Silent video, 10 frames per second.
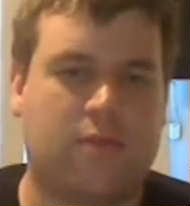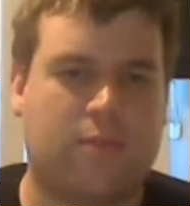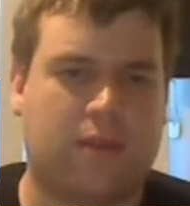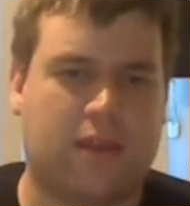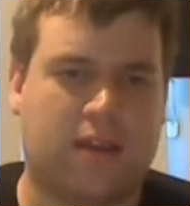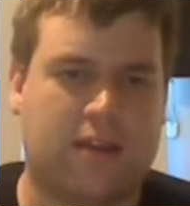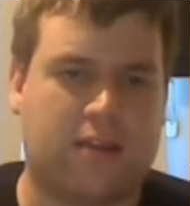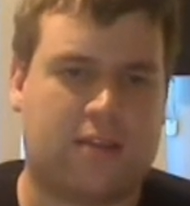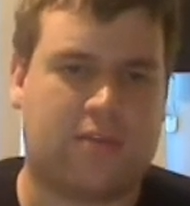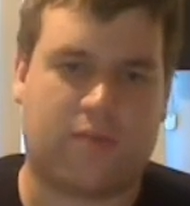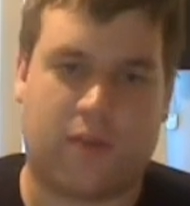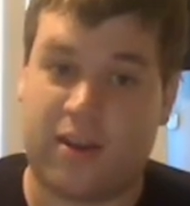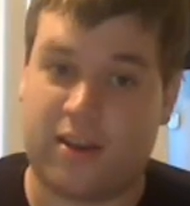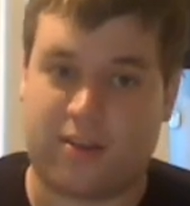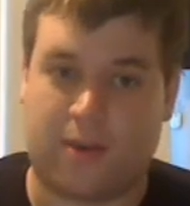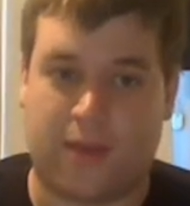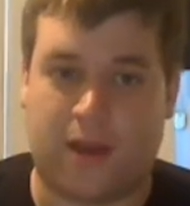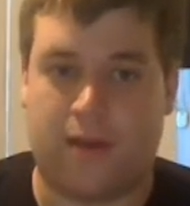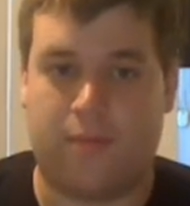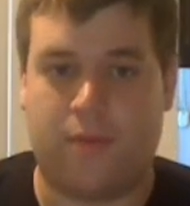because Friday's coming
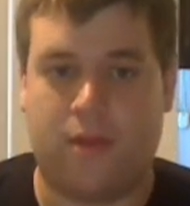up.